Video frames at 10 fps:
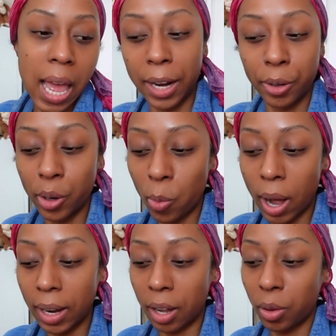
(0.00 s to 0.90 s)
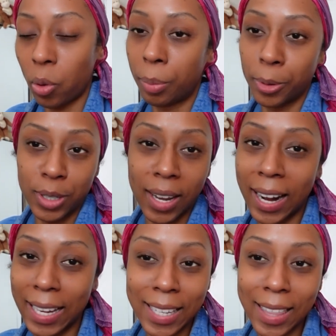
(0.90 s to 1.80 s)
I don't know why I got the one percent.
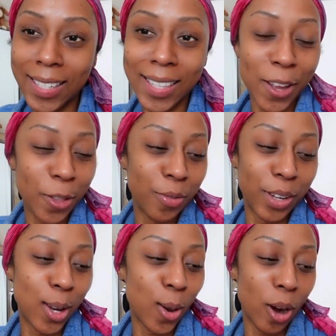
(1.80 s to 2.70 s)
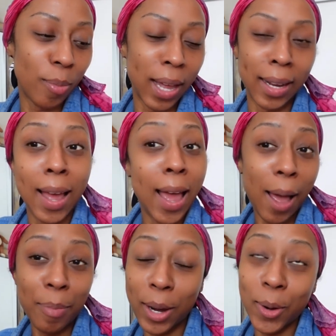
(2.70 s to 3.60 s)
And I said this in the other video where I'm like,
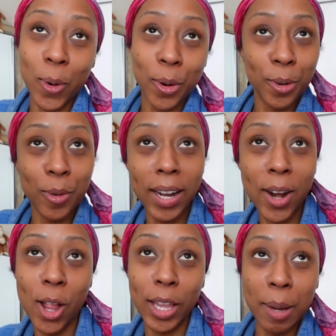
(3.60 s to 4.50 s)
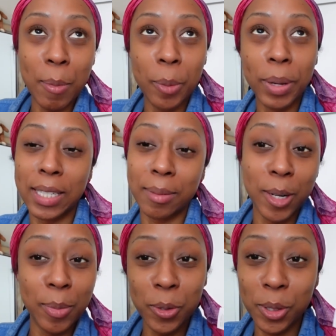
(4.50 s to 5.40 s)
I'm not going to order Retinol anymore because I'm
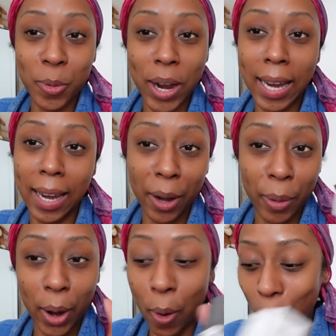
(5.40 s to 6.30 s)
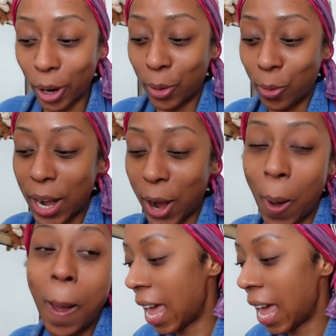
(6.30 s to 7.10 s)
going to be using the Retin-A. And here I go ordering the Retinol.